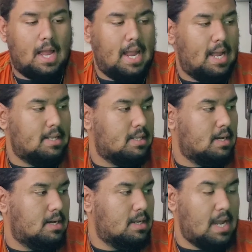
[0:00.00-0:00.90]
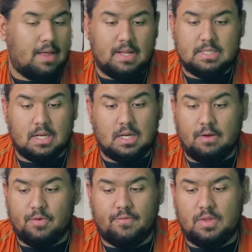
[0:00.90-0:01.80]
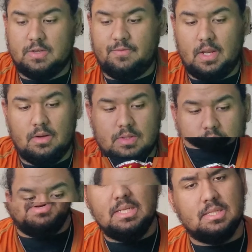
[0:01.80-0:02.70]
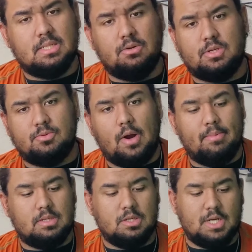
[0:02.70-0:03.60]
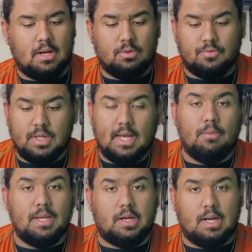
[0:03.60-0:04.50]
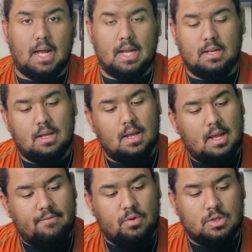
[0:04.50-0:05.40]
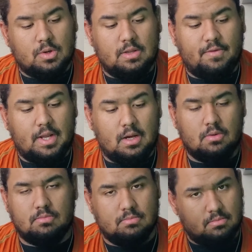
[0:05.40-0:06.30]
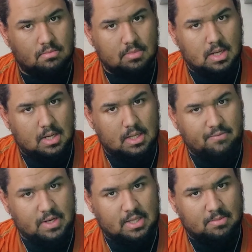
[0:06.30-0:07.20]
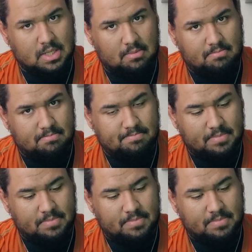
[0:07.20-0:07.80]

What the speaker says: And yeah, that's going to cover it for this video. Please consider subscribing to the channel. It'll really help me out a lot. If you enjoyed the video, give it a thumbs up.